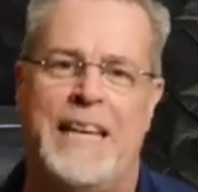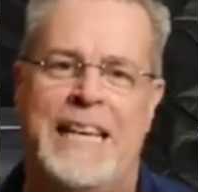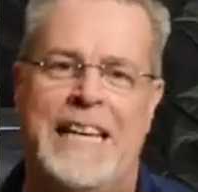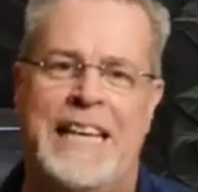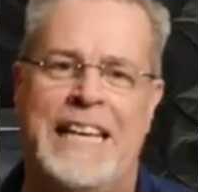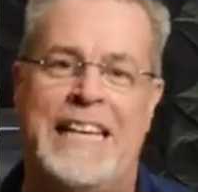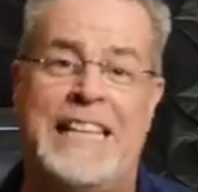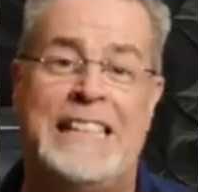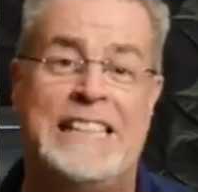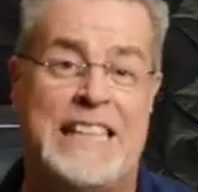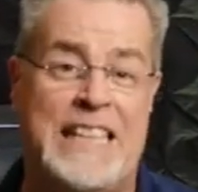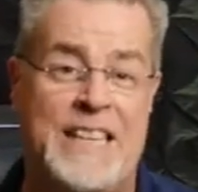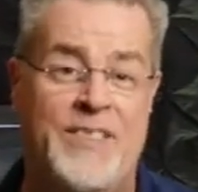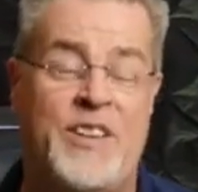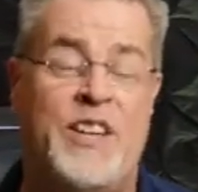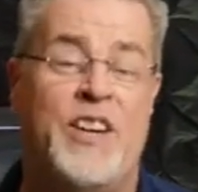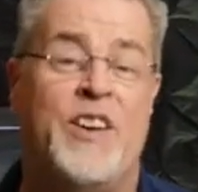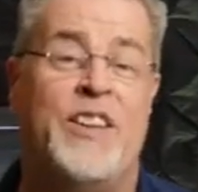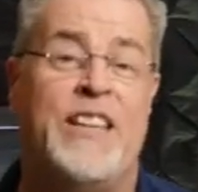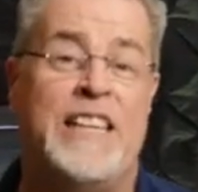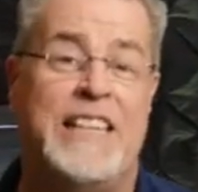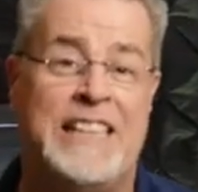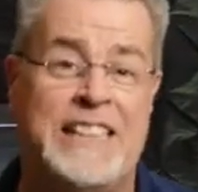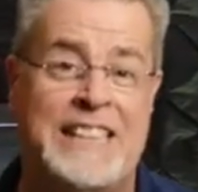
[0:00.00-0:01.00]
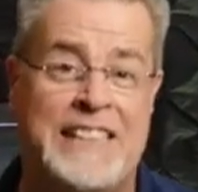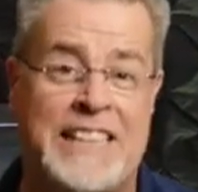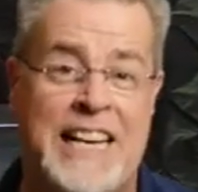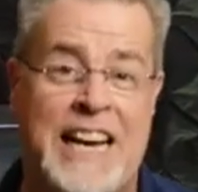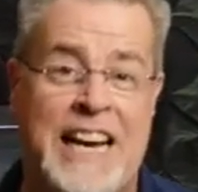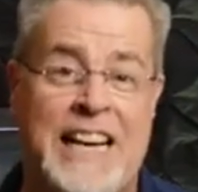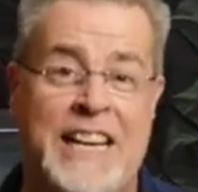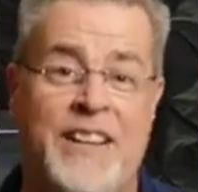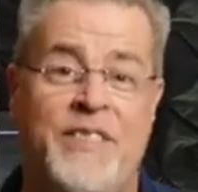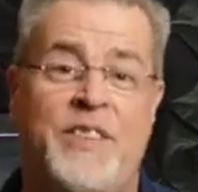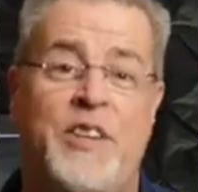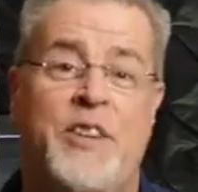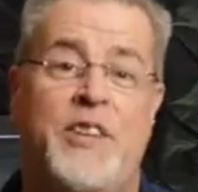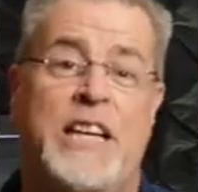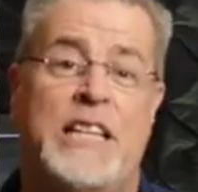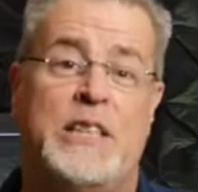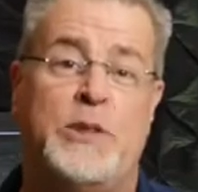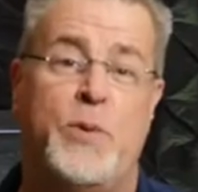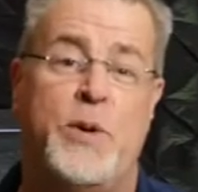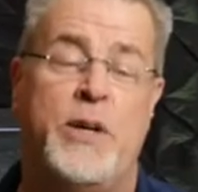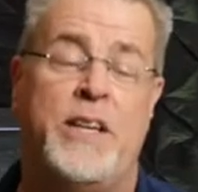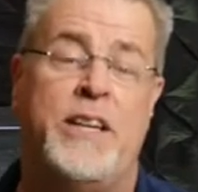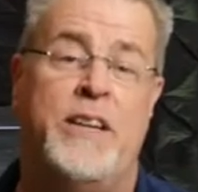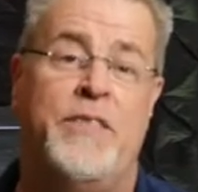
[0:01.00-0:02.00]
He's living on the inside of you.
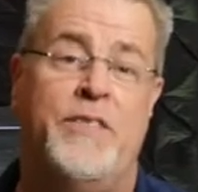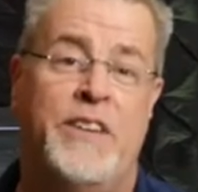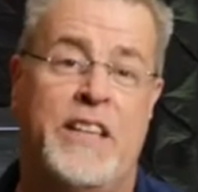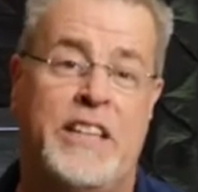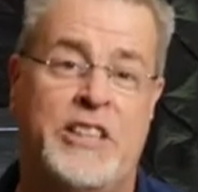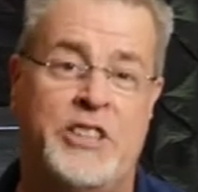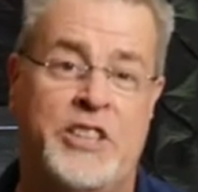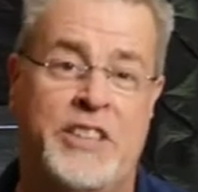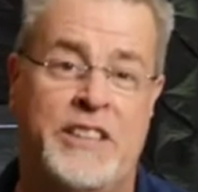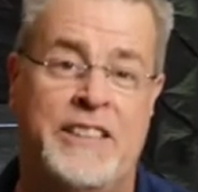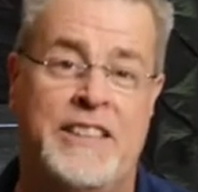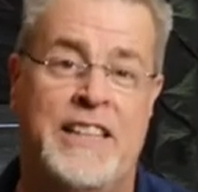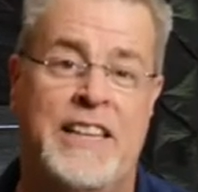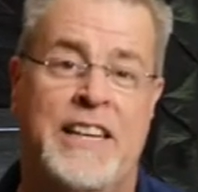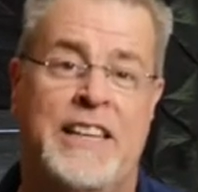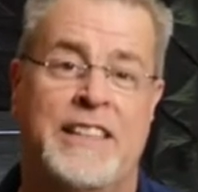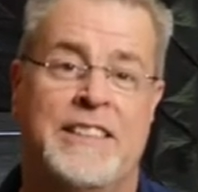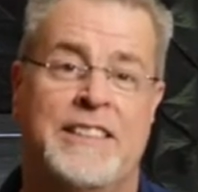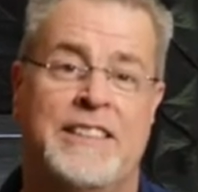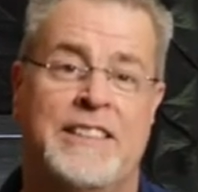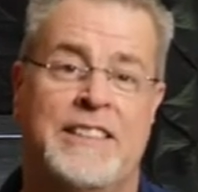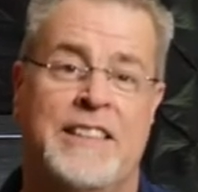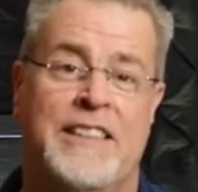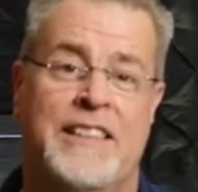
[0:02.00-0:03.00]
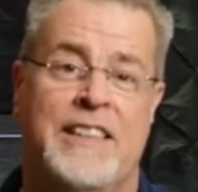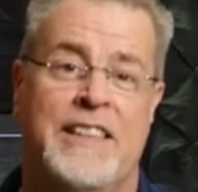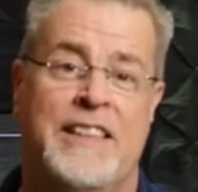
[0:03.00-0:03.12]
That's what conviction does.